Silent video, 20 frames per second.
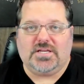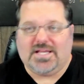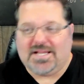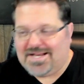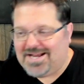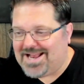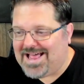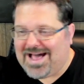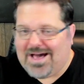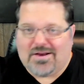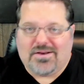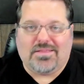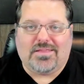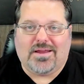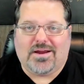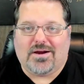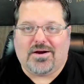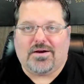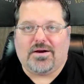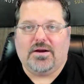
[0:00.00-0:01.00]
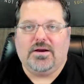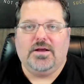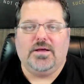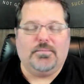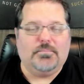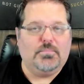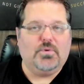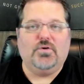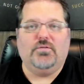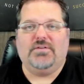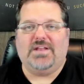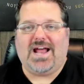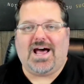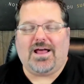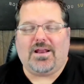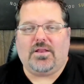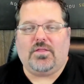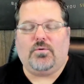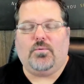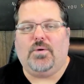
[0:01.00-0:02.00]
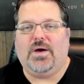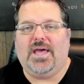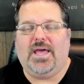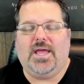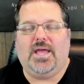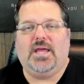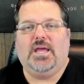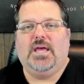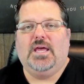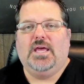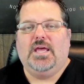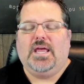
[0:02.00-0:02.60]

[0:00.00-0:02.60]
get it out of there, move it out of the way,